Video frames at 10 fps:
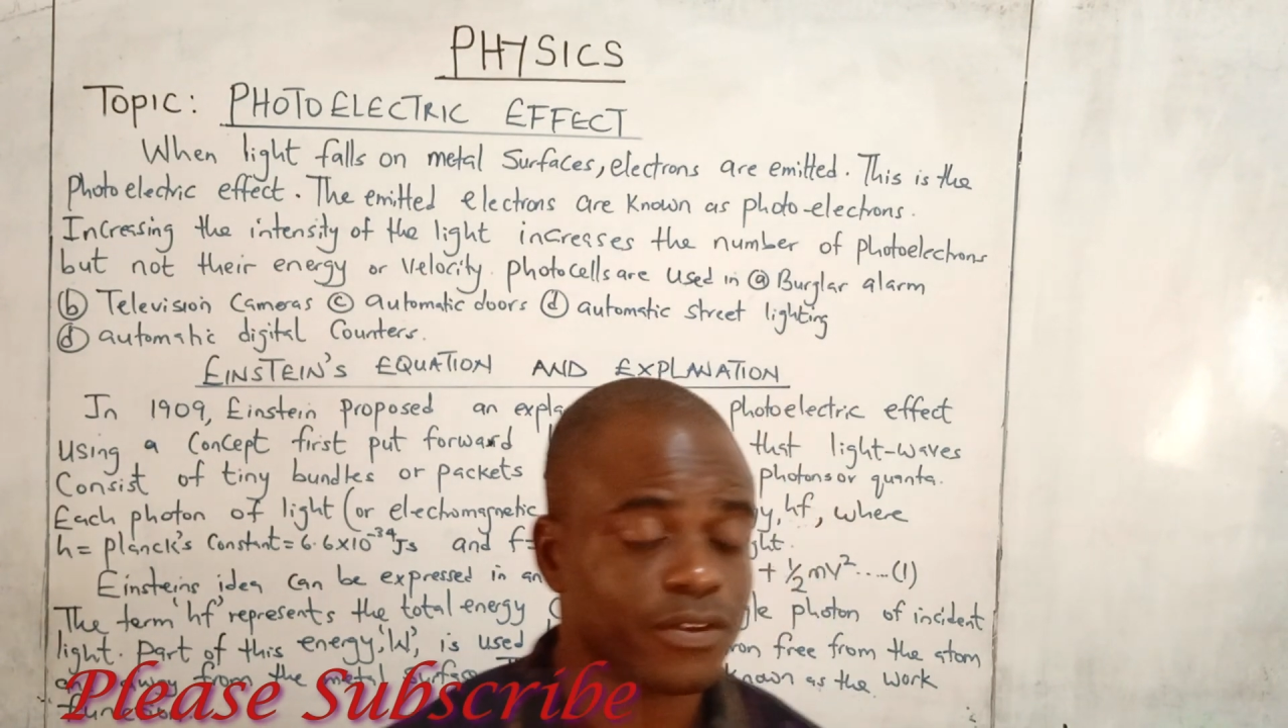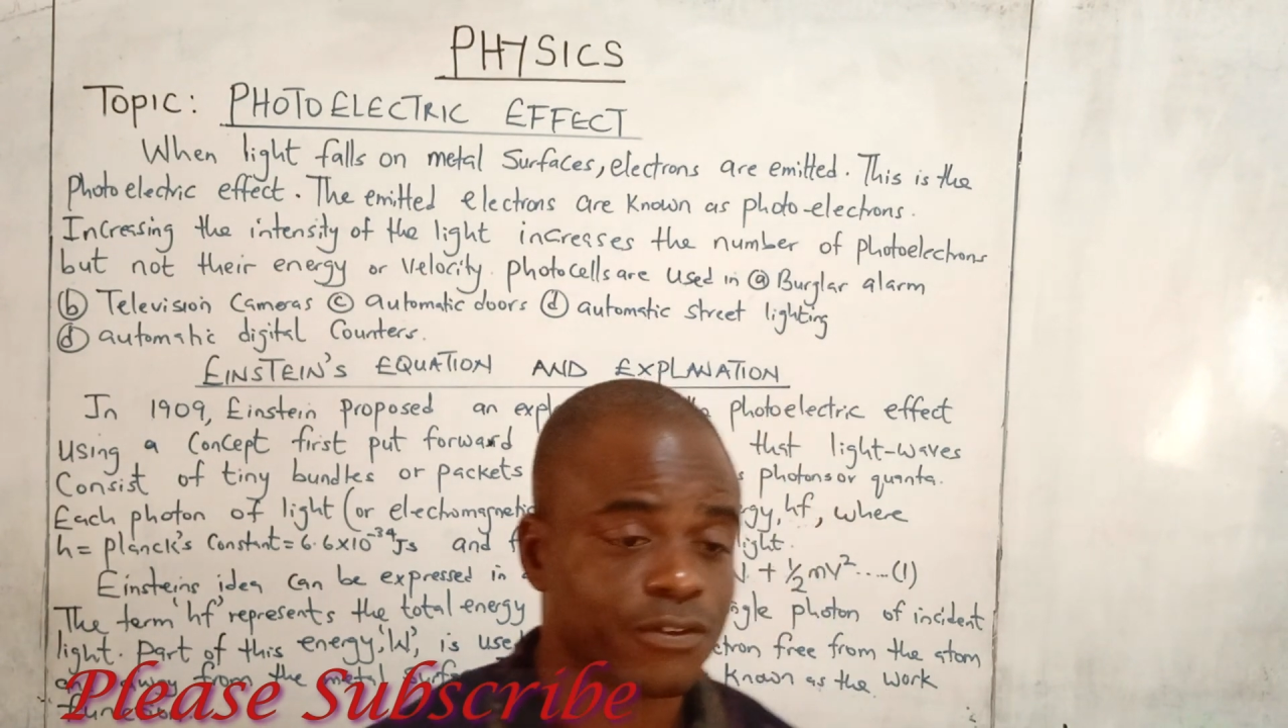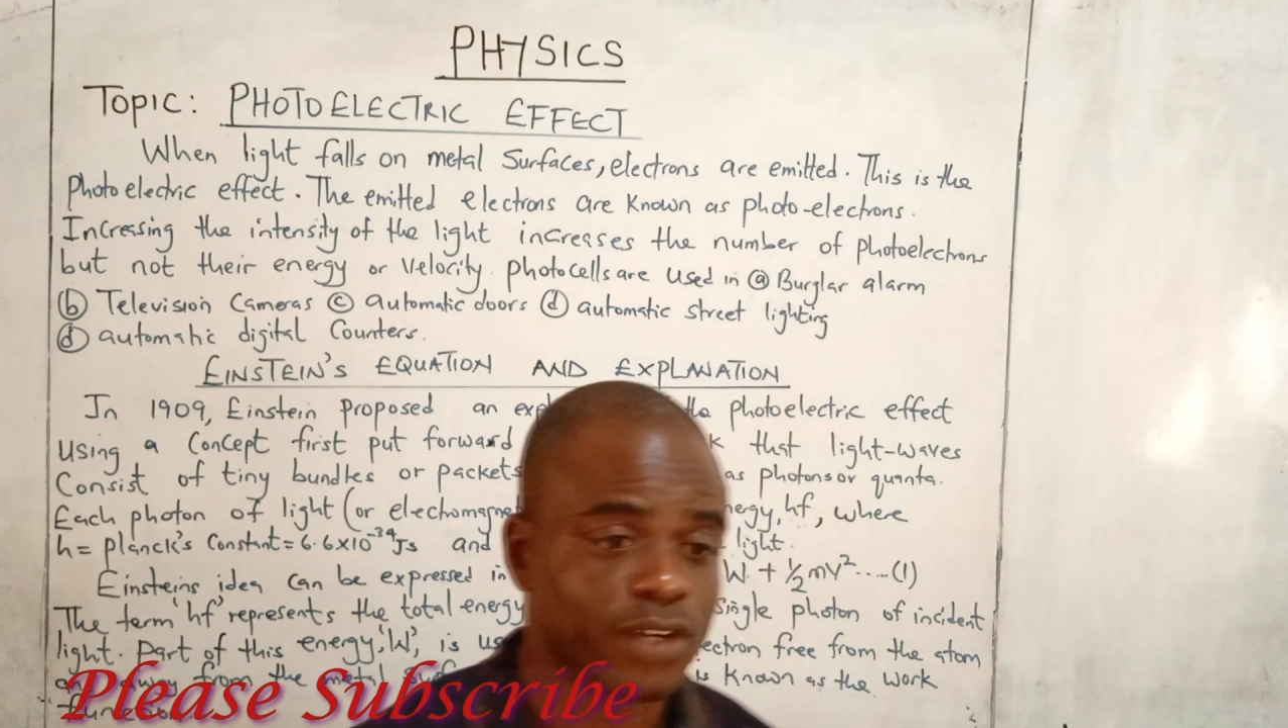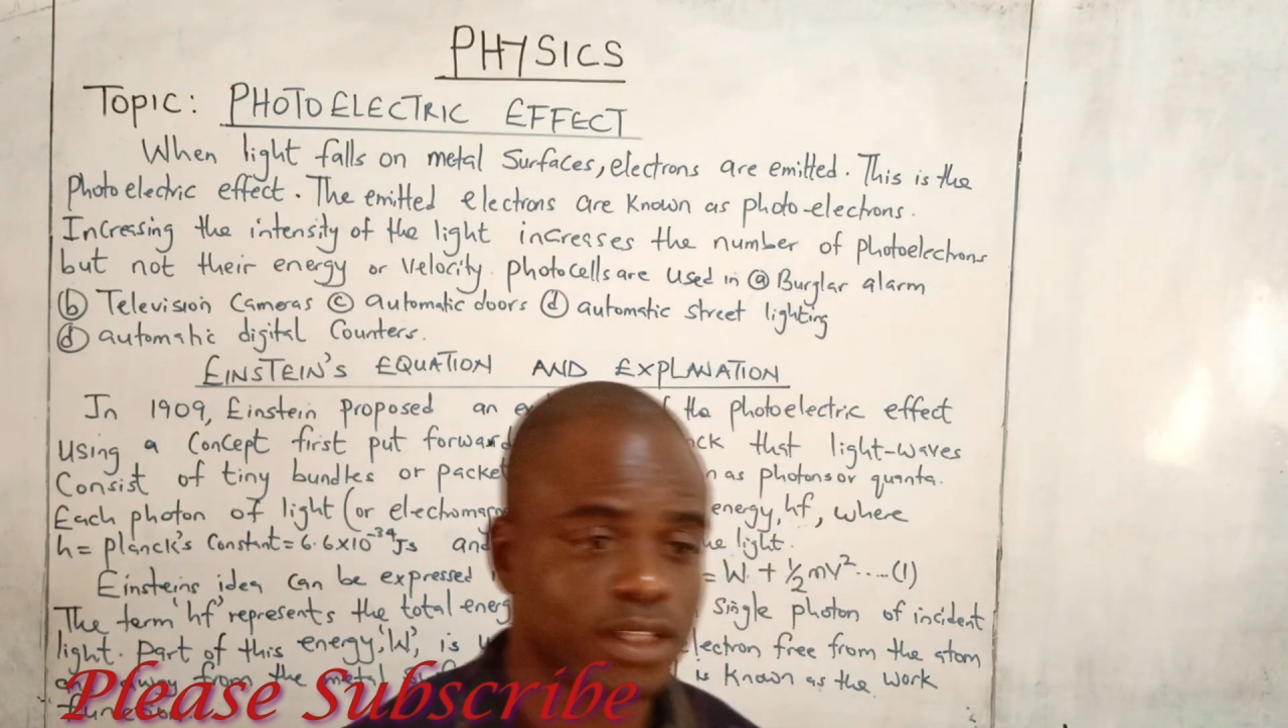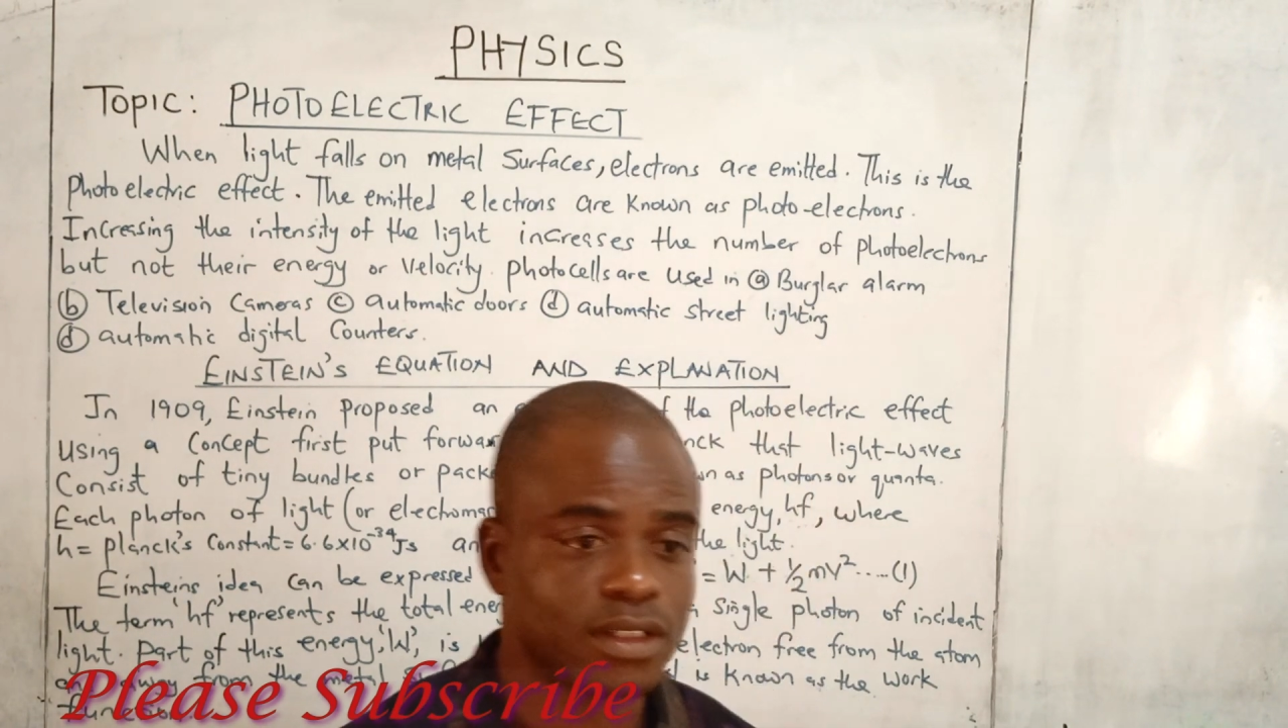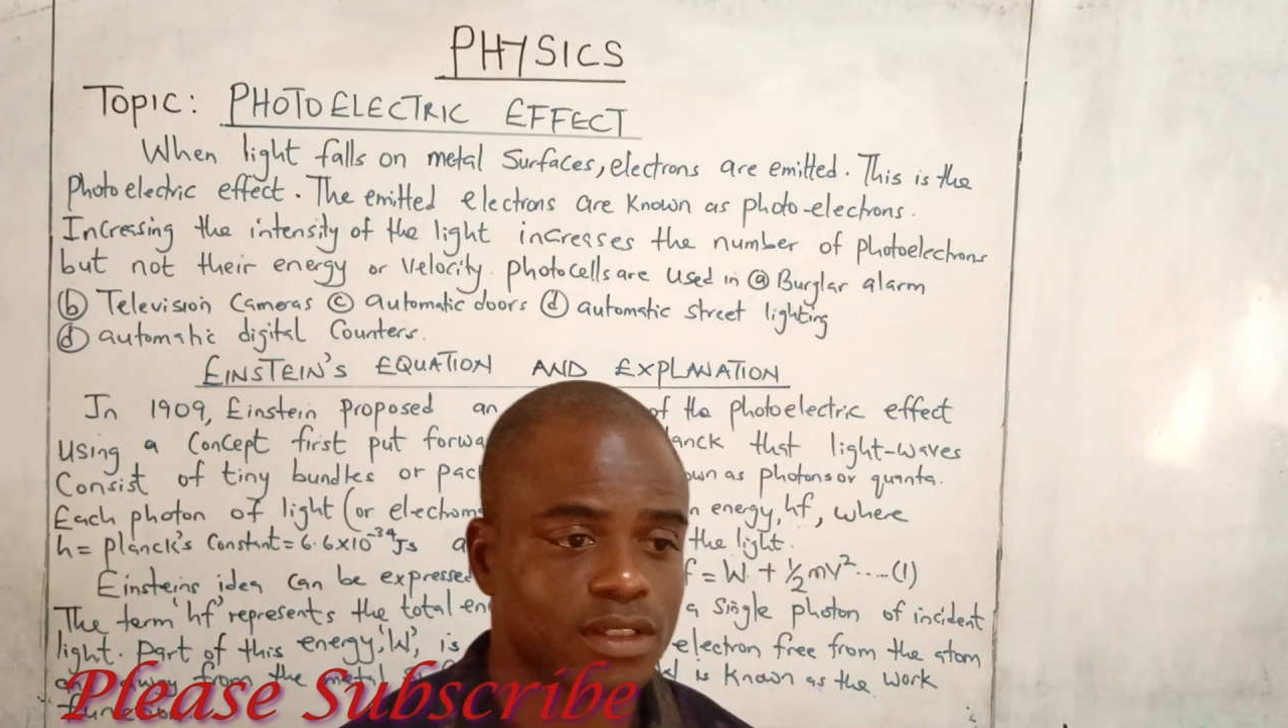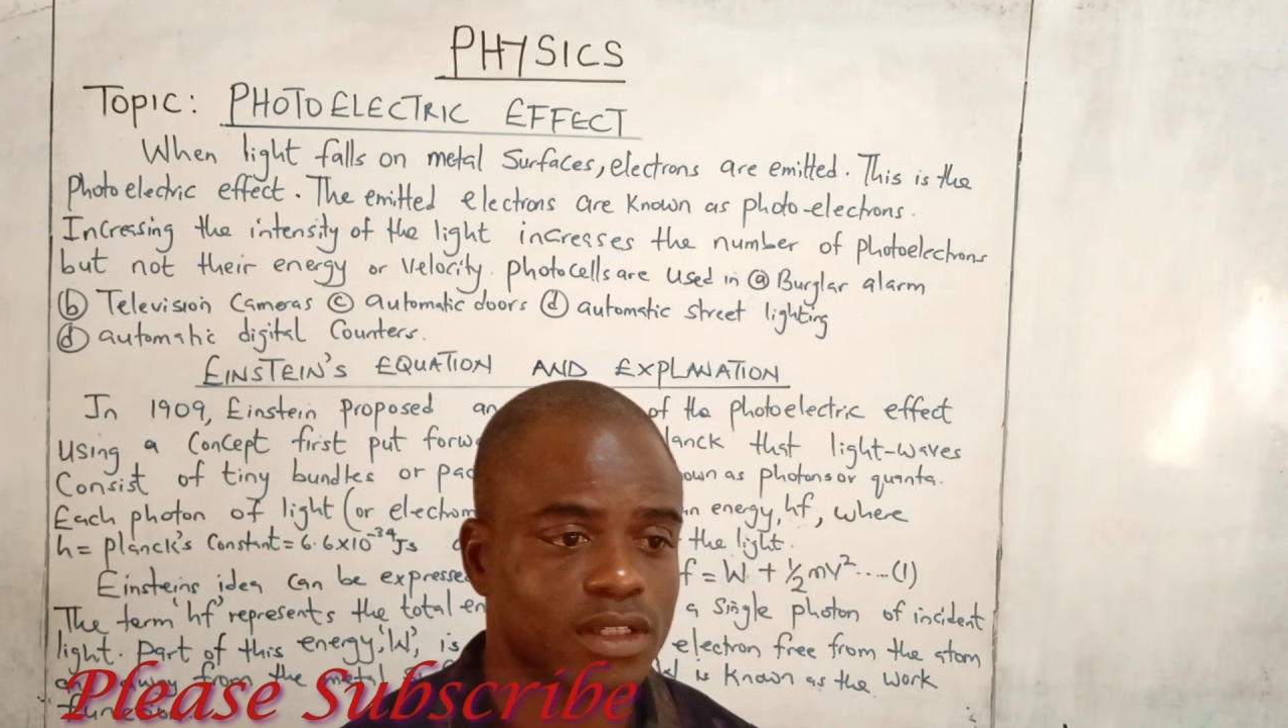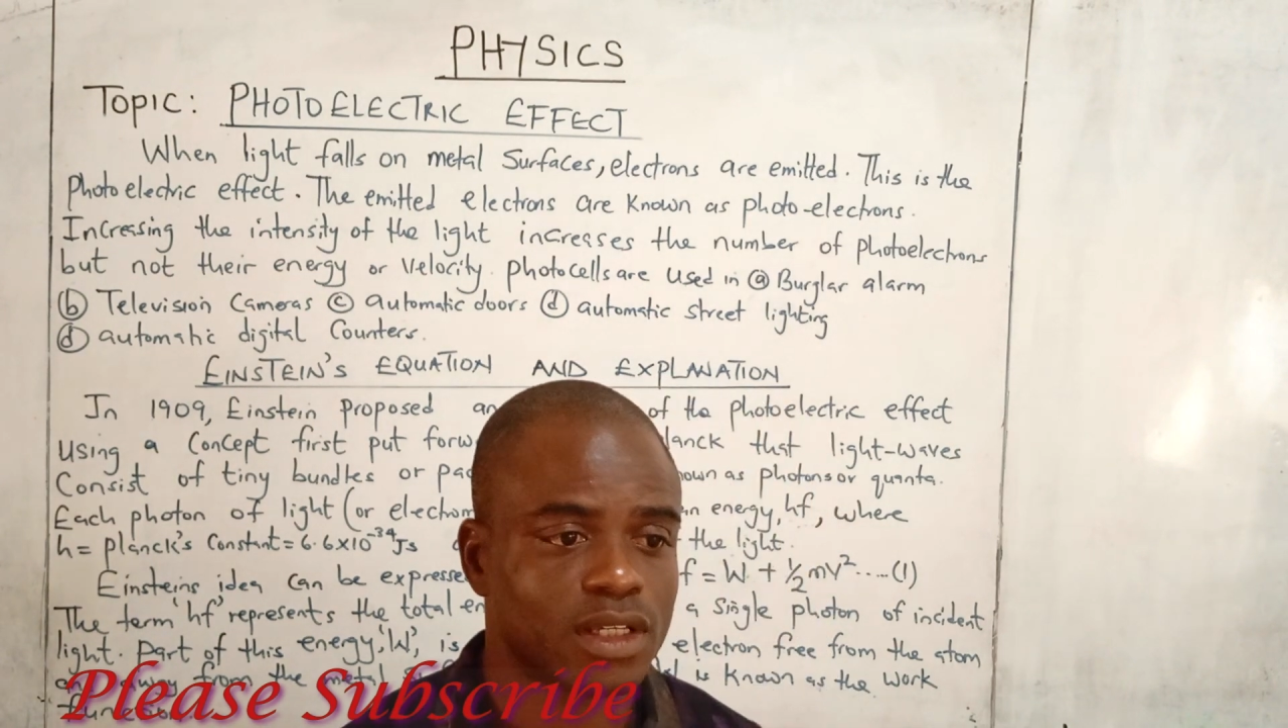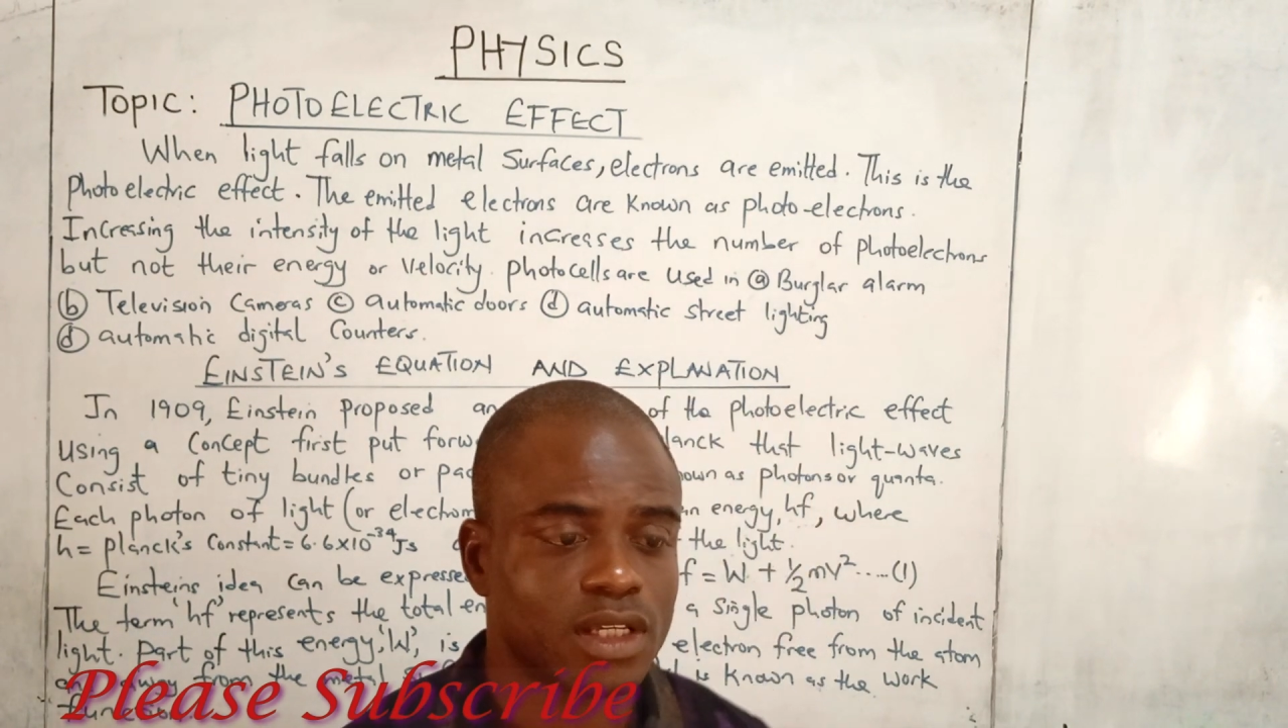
effect